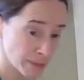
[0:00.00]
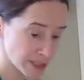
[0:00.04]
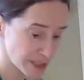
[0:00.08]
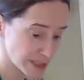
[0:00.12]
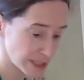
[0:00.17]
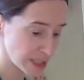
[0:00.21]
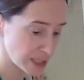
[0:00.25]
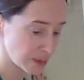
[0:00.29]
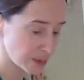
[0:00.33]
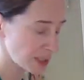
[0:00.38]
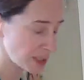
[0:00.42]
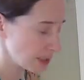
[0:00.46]
my
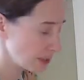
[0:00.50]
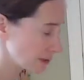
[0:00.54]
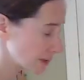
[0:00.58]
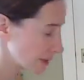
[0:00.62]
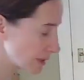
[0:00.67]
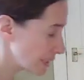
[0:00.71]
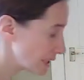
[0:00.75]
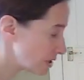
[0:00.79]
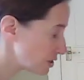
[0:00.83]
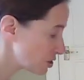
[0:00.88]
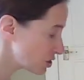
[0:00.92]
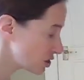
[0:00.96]
cinnamon.
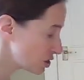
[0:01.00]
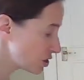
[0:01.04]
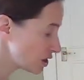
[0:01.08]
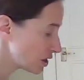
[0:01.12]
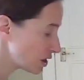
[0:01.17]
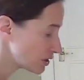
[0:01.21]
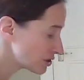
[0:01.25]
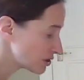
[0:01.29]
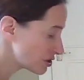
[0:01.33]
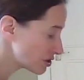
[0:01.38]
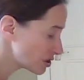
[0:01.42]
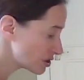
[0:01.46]
It's
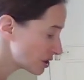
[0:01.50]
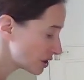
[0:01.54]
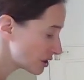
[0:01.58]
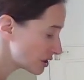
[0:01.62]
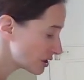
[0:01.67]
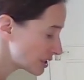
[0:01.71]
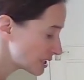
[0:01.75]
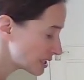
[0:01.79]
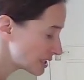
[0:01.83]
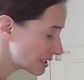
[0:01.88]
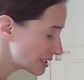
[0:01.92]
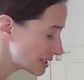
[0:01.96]
just
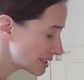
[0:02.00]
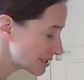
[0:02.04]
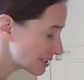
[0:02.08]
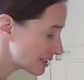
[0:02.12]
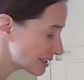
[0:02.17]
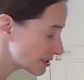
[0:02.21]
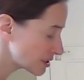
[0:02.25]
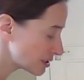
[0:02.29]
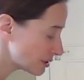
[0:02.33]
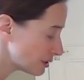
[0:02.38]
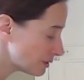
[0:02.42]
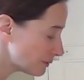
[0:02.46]
starting to
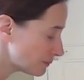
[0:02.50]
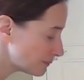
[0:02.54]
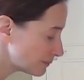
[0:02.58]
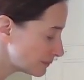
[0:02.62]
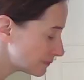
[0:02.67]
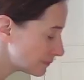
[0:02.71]
sizzle.